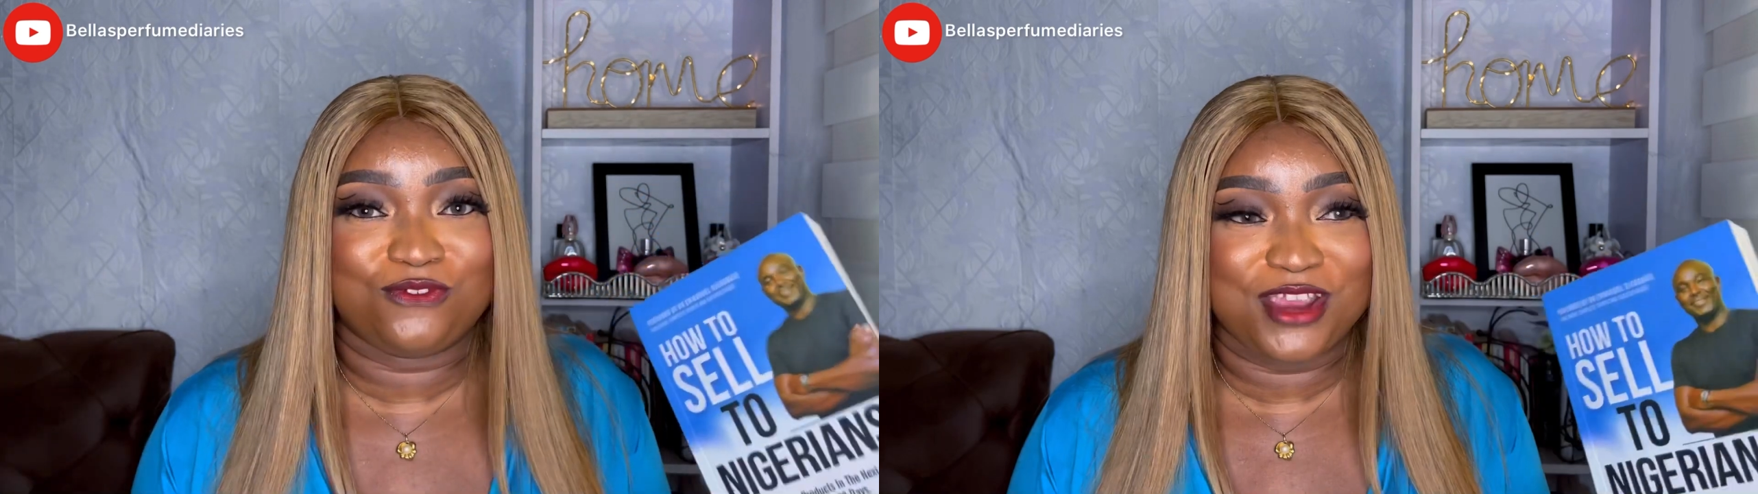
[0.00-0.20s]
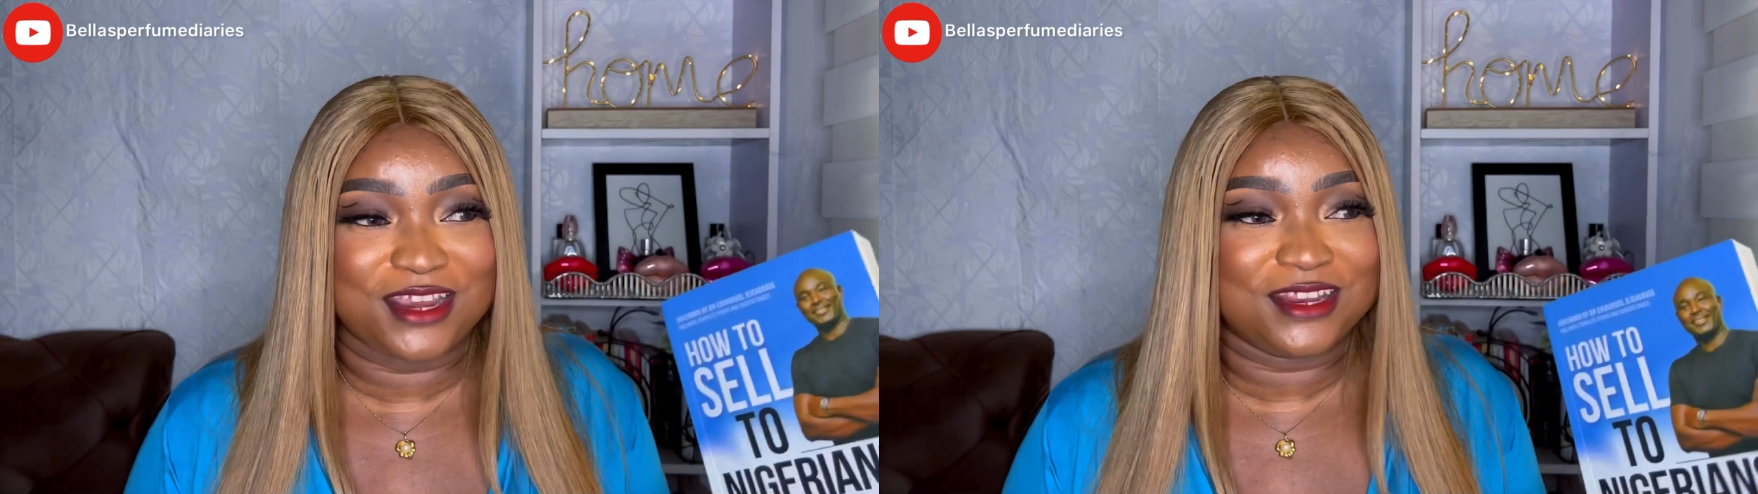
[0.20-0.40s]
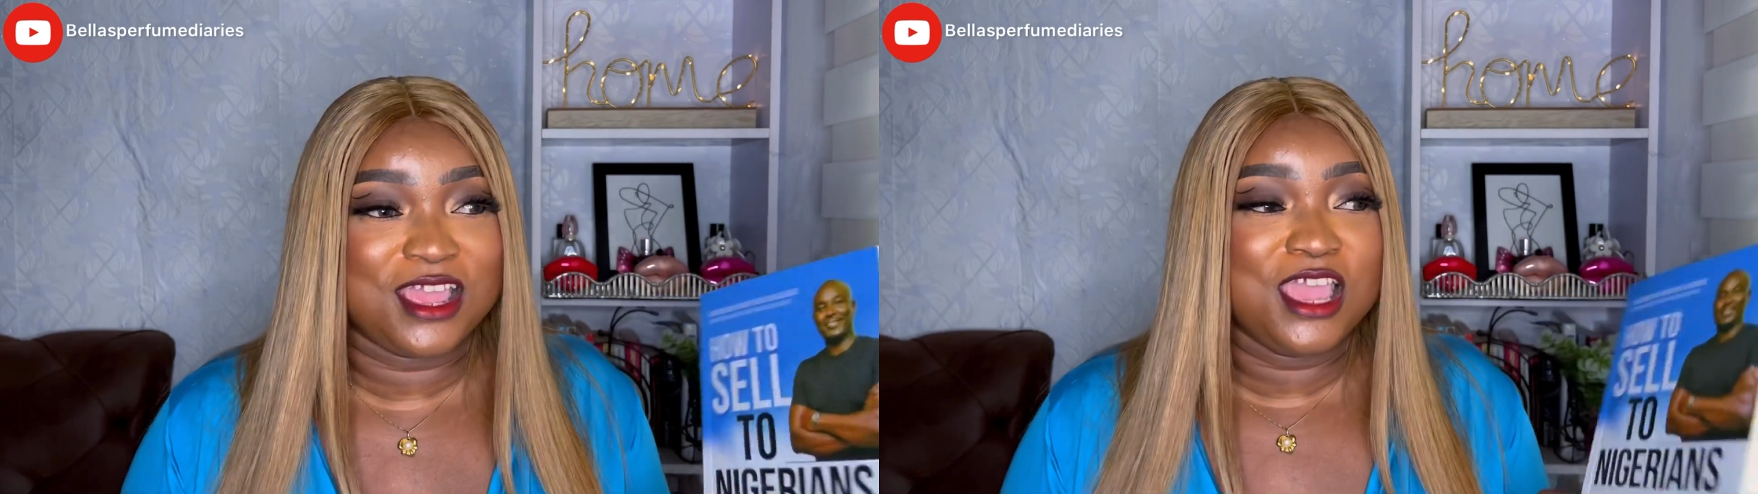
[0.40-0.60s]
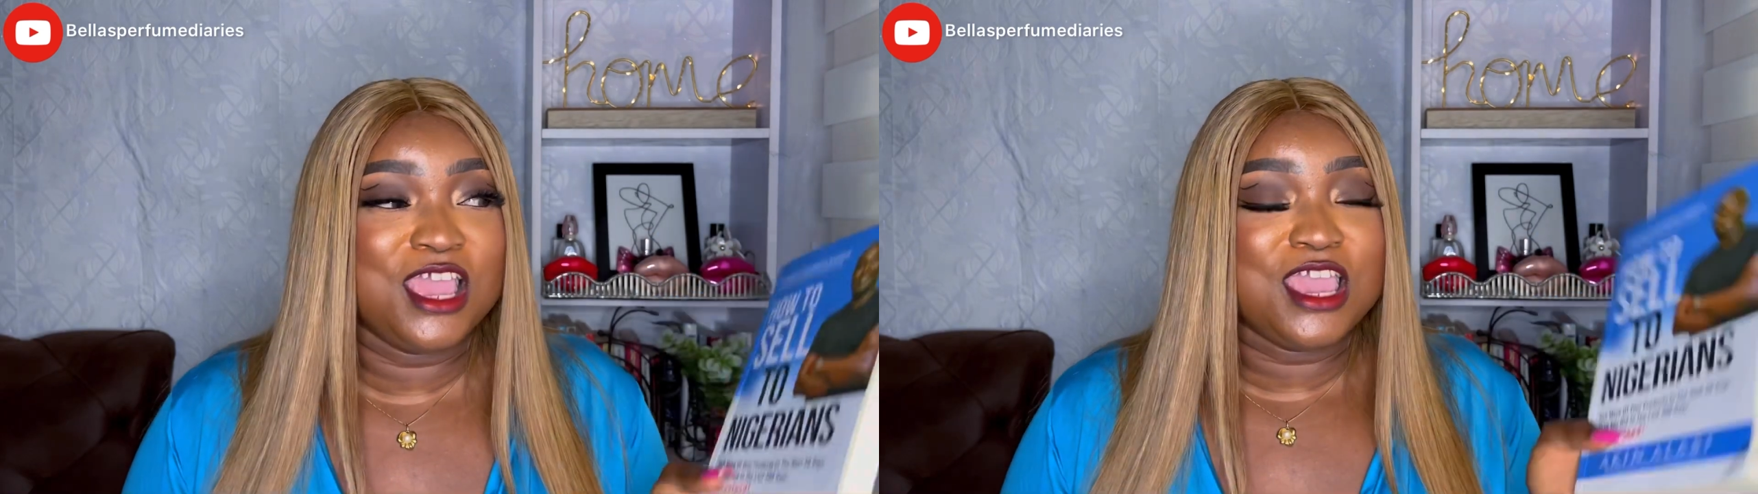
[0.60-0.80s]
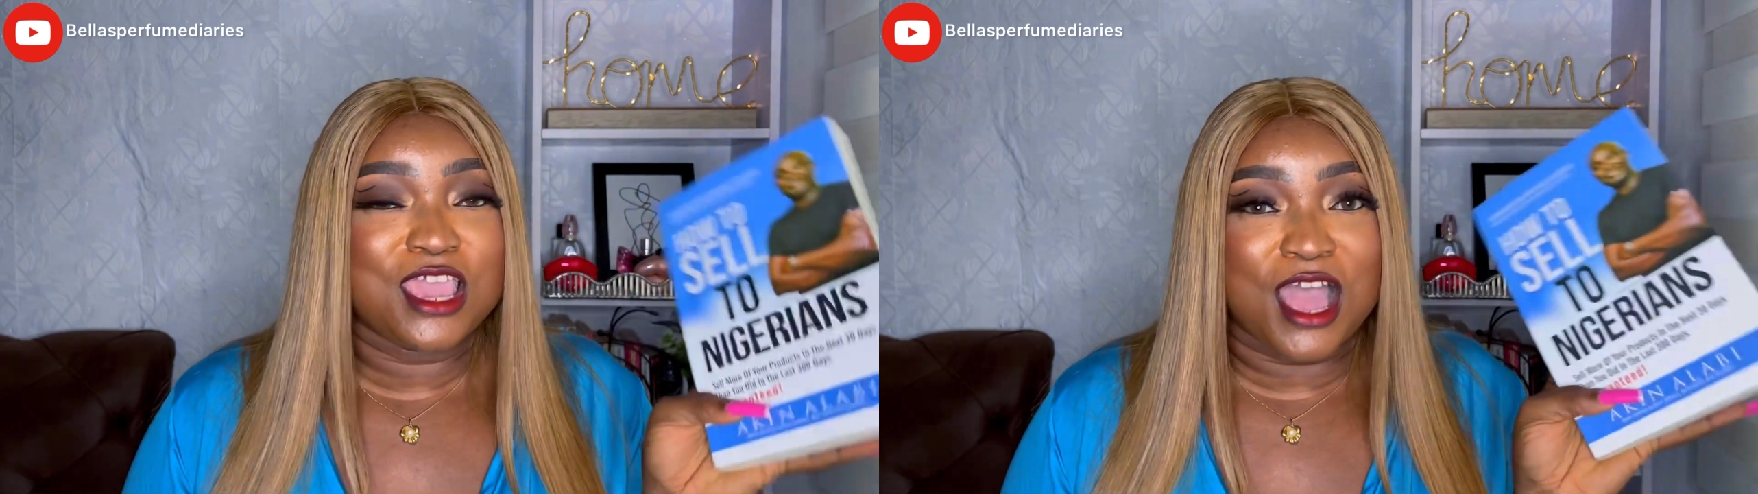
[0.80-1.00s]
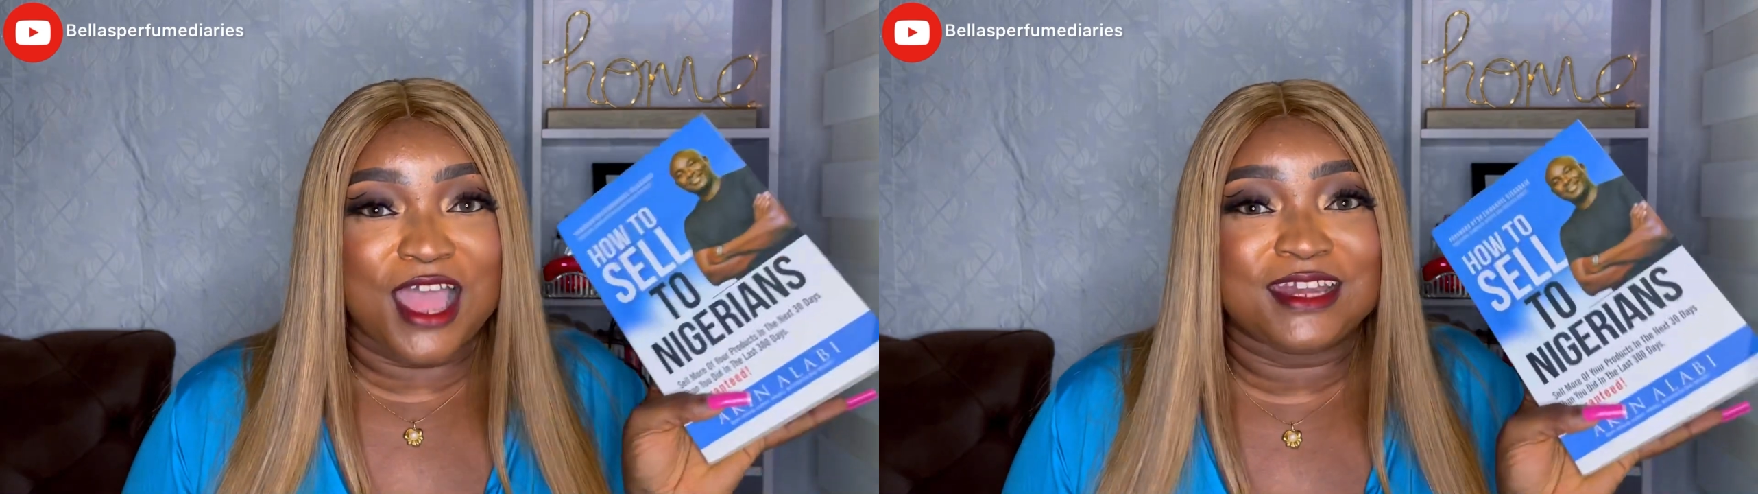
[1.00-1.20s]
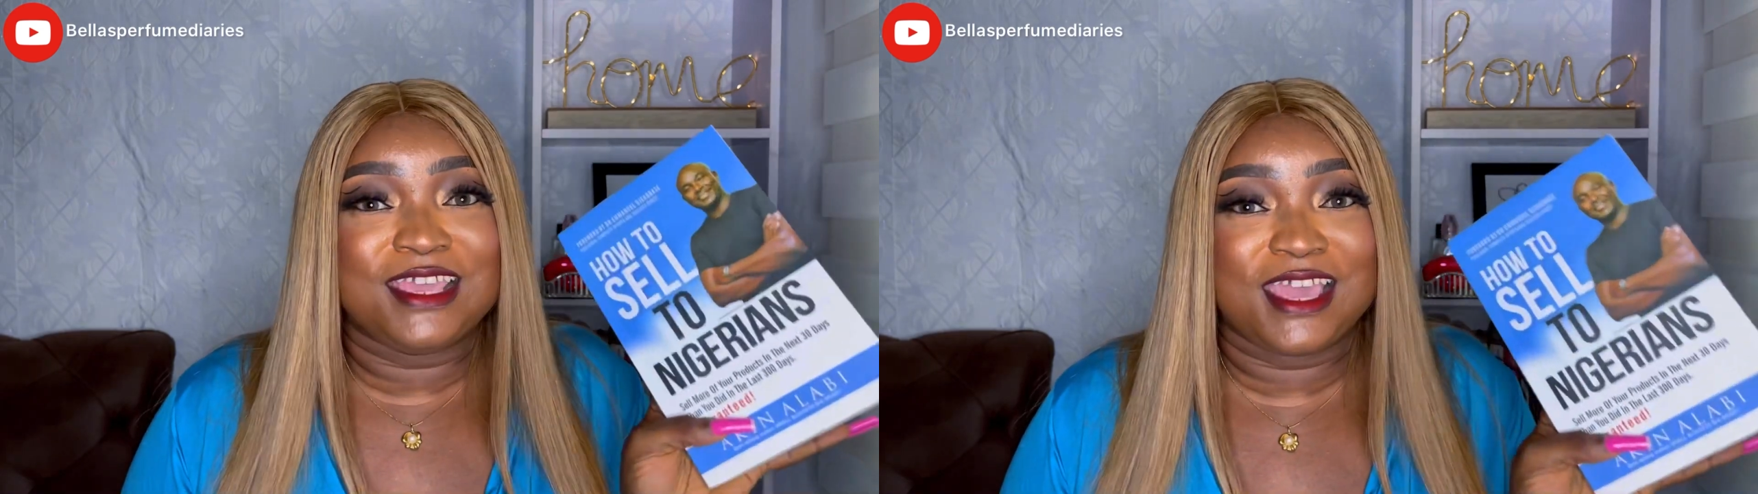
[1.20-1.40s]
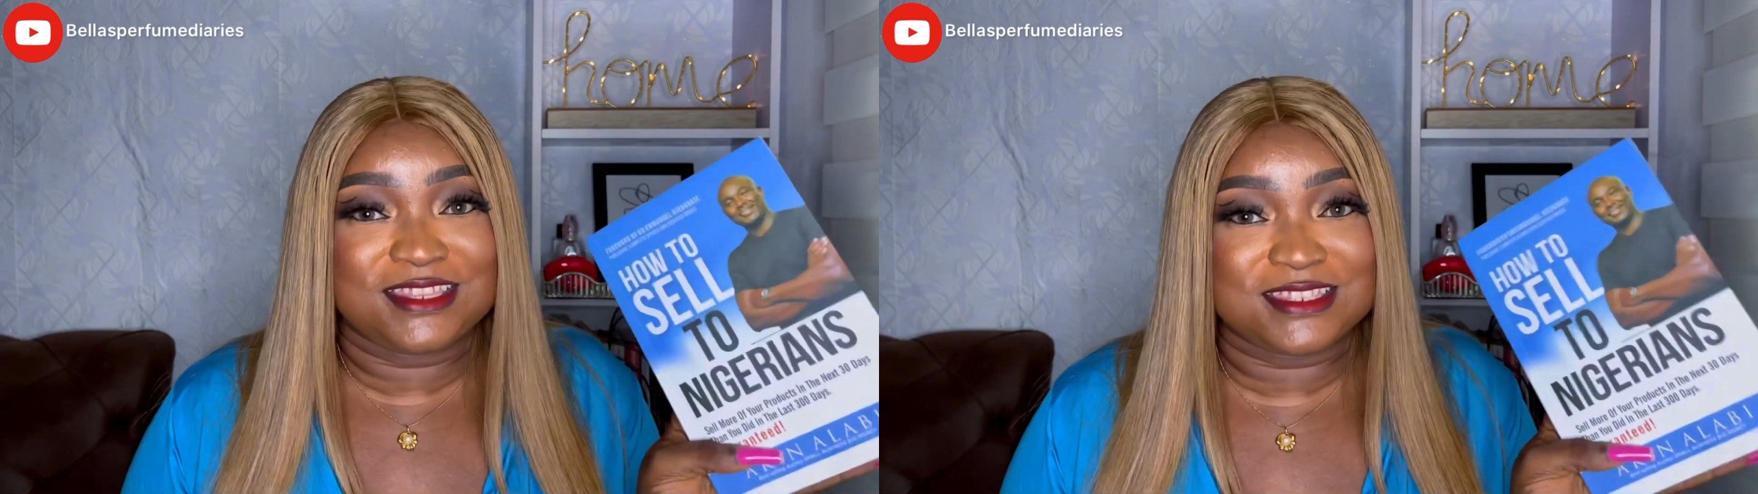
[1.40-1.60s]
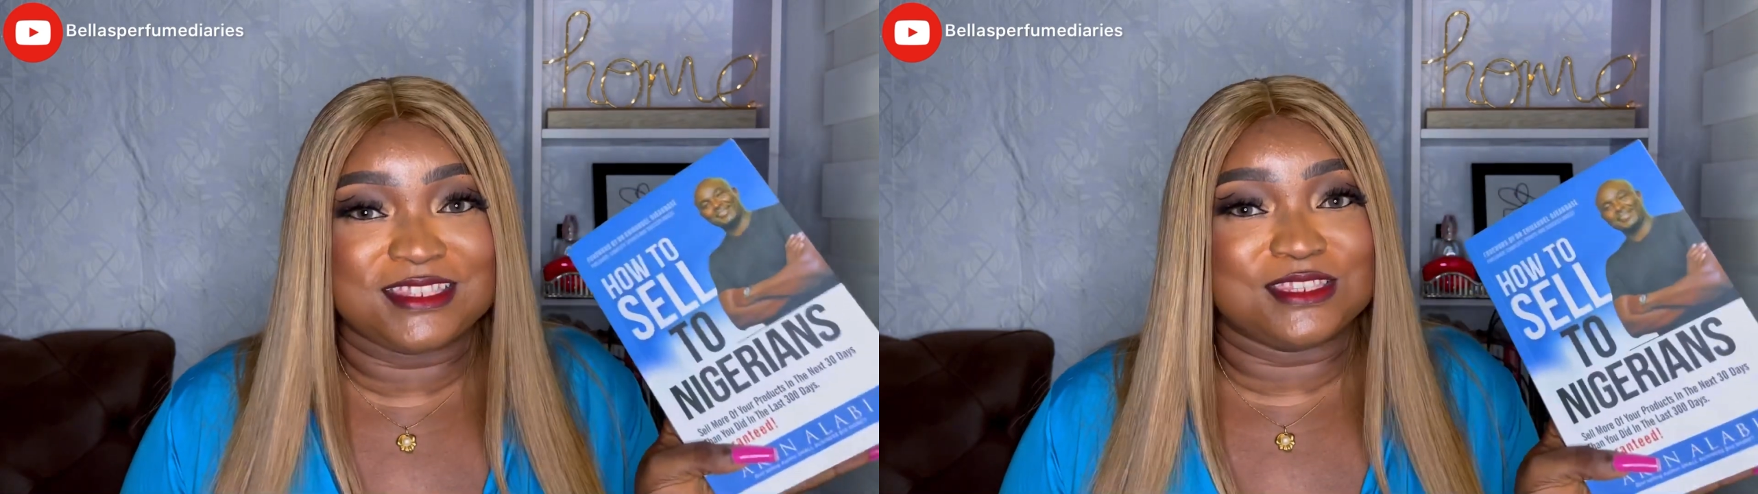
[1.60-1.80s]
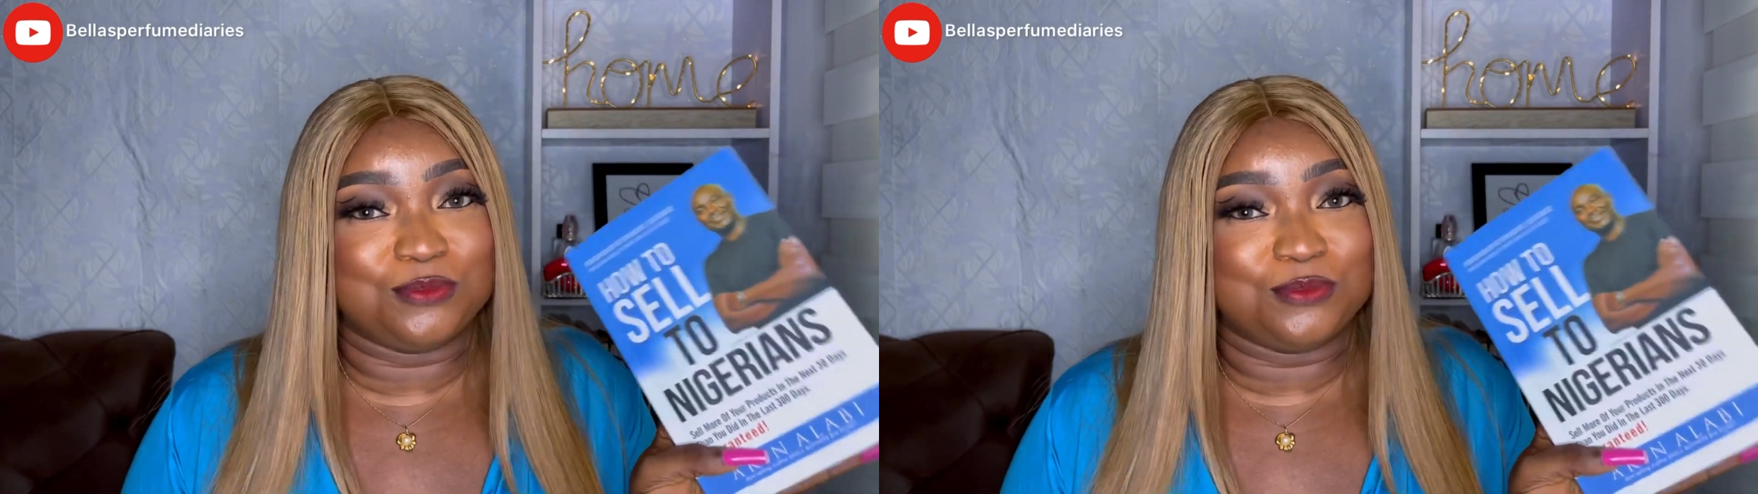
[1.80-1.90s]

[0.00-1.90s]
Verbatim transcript: read, and get this